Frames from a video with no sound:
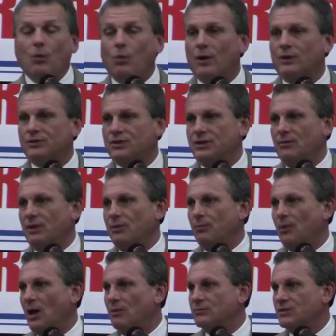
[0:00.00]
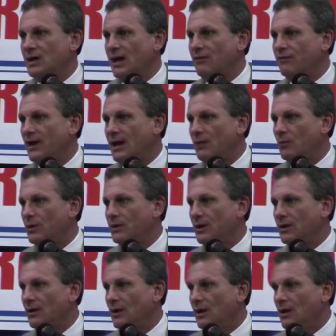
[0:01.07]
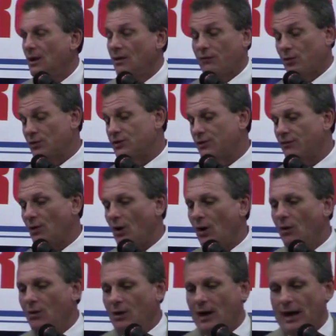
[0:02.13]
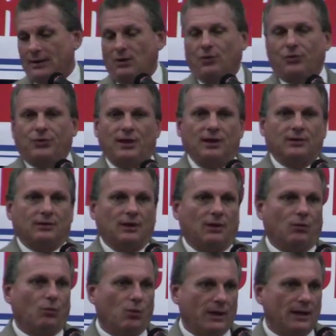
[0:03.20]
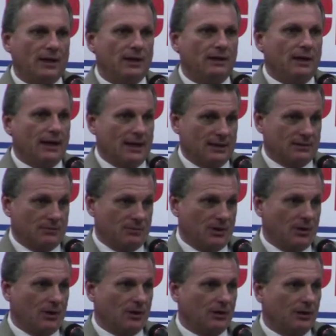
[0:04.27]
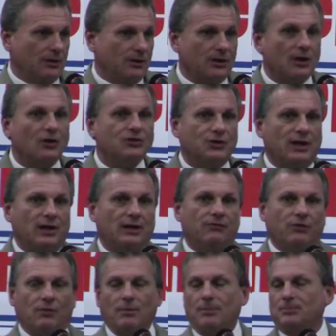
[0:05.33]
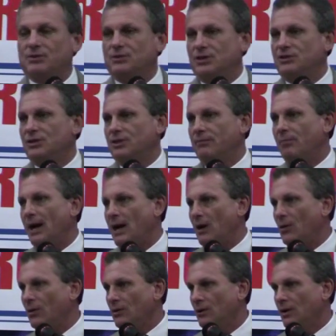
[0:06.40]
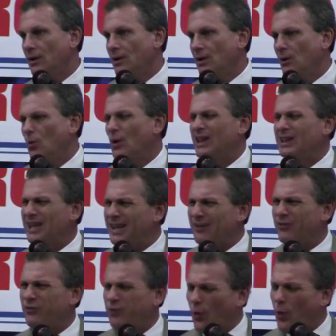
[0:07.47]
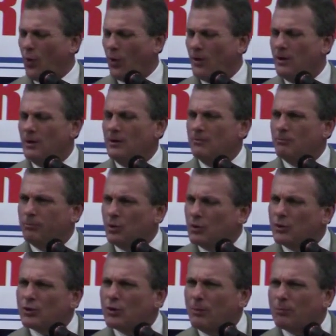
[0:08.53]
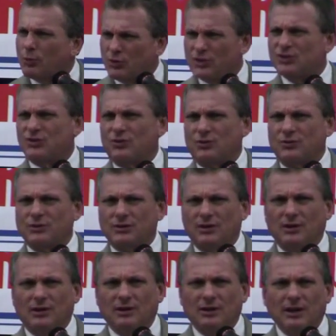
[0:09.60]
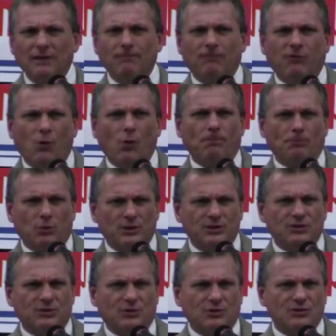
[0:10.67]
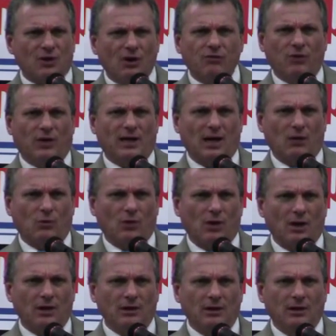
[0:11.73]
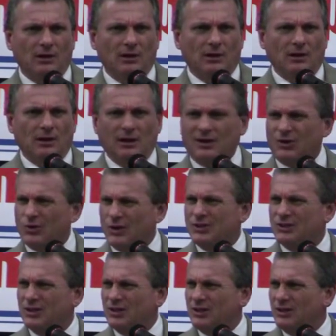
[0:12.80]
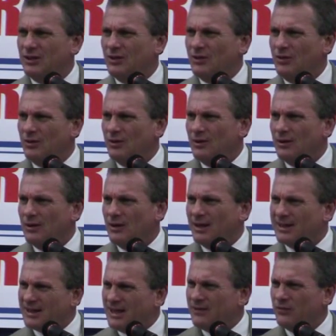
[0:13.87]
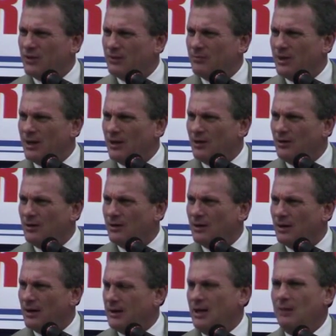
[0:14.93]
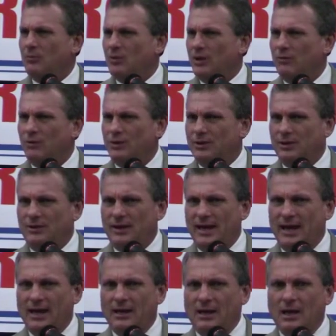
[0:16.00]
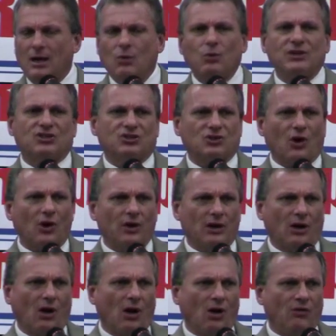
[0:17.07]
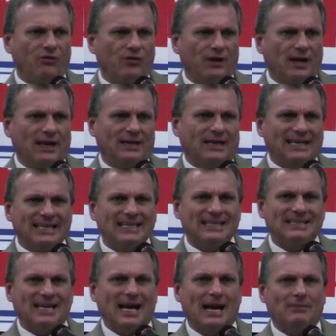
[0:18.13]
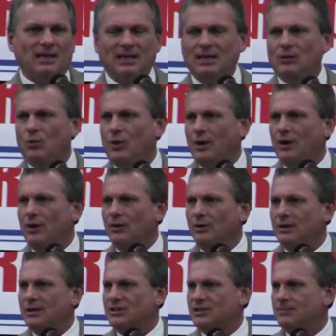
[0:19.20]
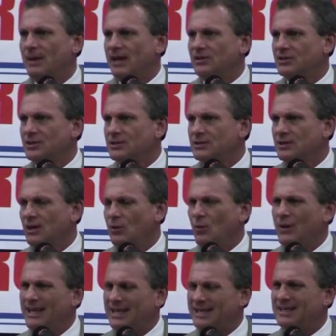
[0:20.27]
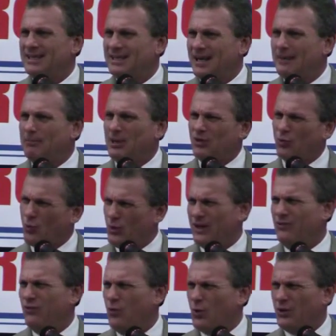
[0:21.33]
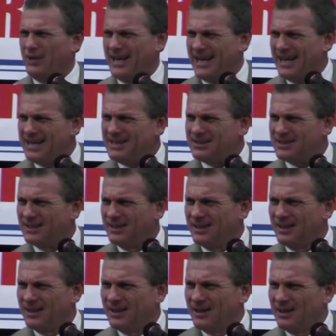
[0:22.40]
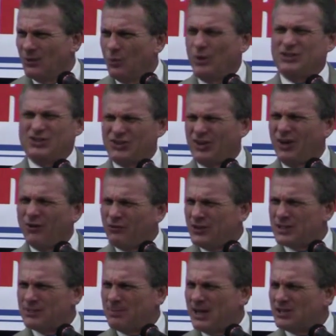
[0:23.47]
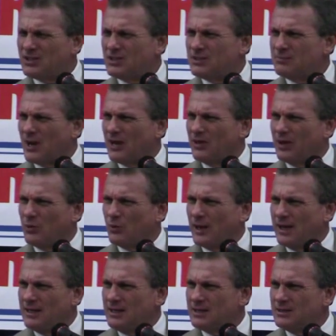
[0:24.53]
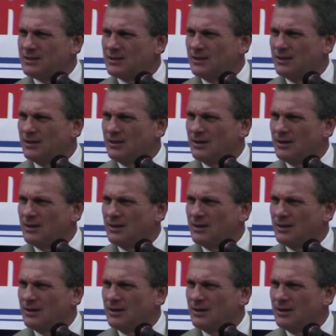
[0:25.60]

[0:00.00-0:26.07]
What are some of the problems I find with it? First of all, I don't think that we, as America, negotiated from a position of power. We left four political prisoners, left four prisoners over in Iran and agreed to the deal and left them there. I can't believe we did that. We started off at any time, anywhere inspections. We ended up at 24 days with self-inspections by the Iranians.